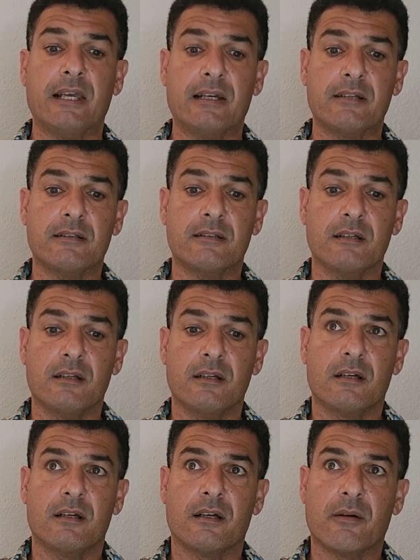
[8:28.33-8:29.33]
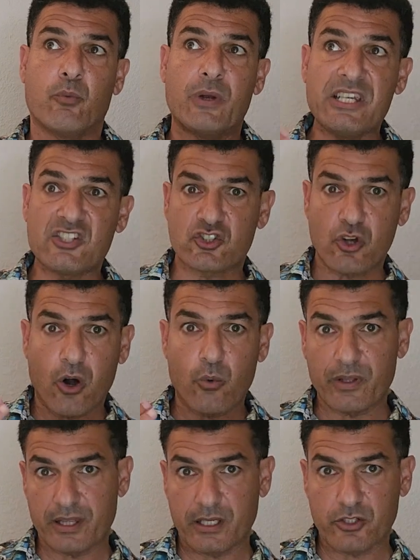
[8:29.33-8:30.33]
And we
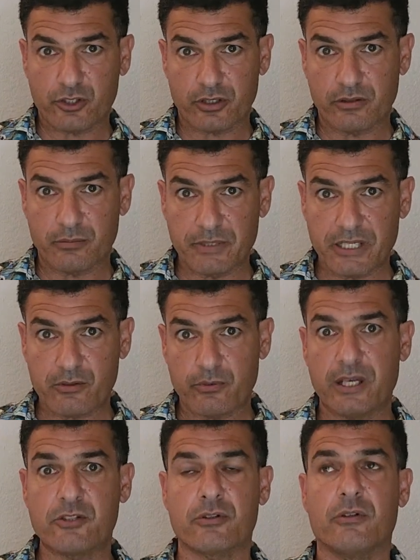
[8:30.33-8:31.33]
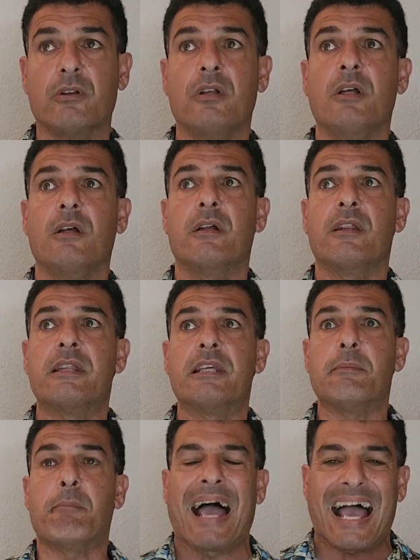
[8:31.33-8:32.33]
saw within each other, me and Rachel,
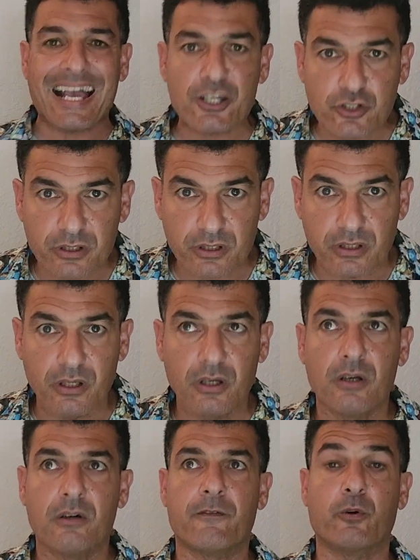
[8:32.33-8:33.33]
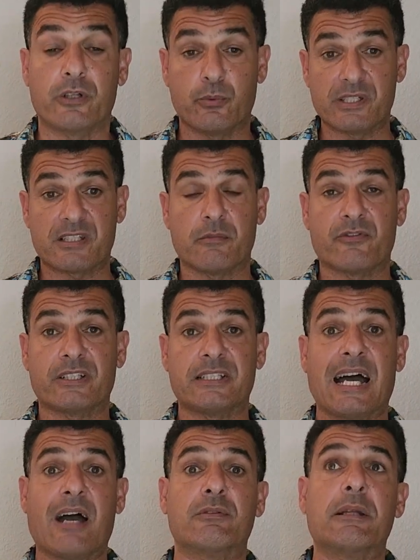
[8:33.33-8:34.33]
the passion for the wisdom of the
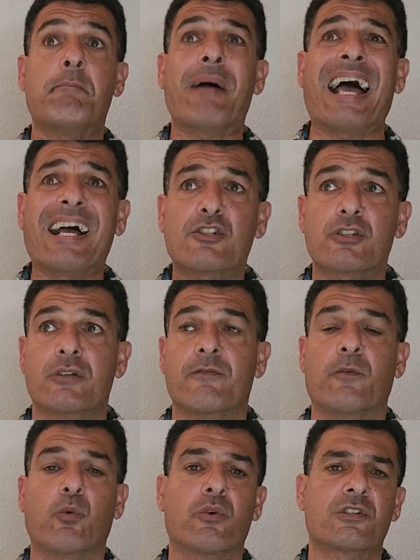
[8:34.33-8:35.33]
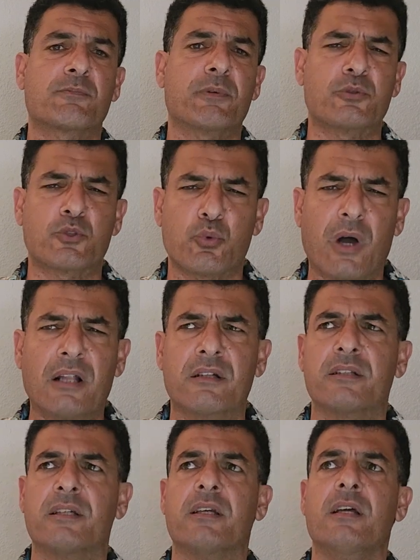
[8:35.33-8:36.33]
Tao, the passion for
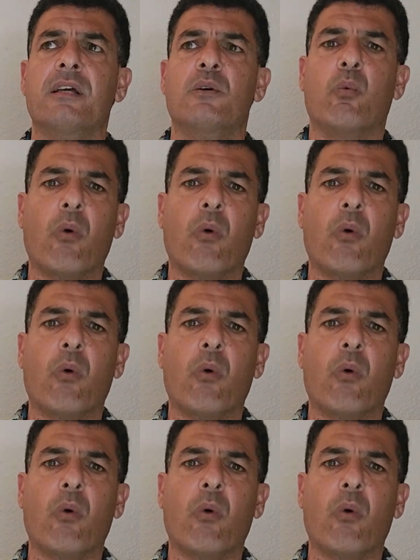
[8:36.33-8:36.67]
spirituality.